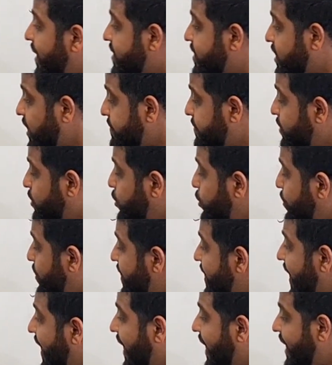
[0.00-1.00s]

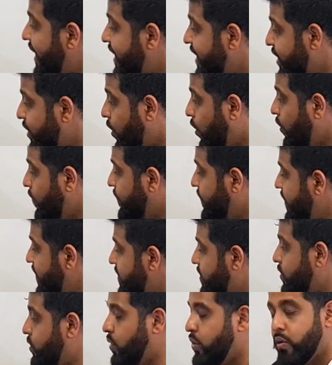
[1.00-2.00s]
substituting any of
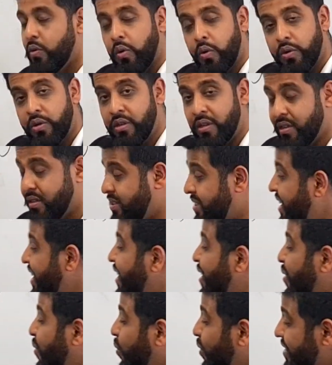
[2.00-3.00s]
these two coordinates.
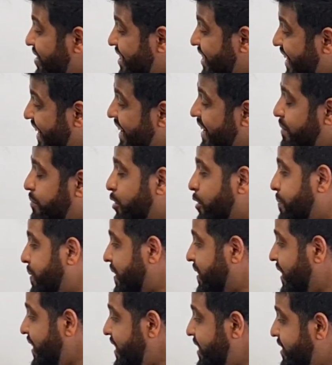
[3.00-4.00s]
Once again, I'm going to pick
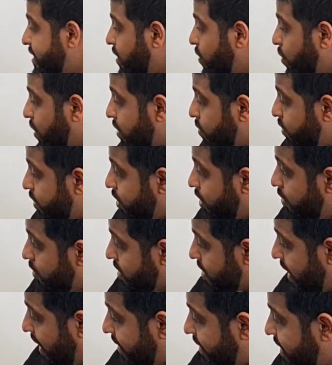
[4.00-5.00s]
the easier one, which looks
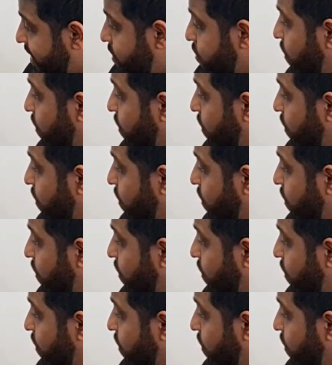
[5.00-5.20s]
like this